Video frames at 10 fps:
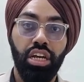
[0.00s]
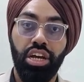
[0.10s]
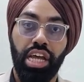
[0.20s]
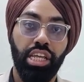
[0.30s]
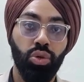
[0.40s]

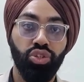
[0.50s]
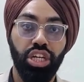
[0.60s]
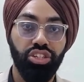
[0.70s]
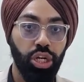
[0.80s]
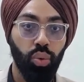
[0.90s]
Rather, you
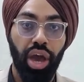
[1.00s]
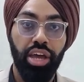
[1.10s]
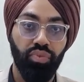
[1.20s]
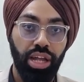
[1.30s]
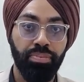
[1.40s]
just
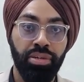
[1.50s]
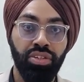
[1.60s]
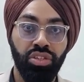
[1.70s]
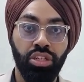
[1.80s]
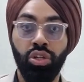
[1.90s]
require one
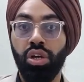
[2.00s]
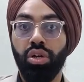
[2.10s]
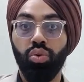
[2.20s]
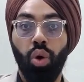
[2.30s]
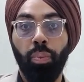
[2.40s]
person
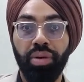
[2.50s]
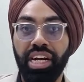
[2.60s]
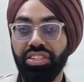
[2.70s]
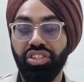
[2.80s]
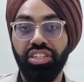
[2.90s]
who
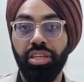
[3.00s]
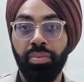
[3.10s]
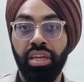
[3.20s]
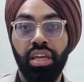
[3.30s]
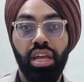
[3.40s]
operates
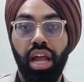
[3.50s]
JCB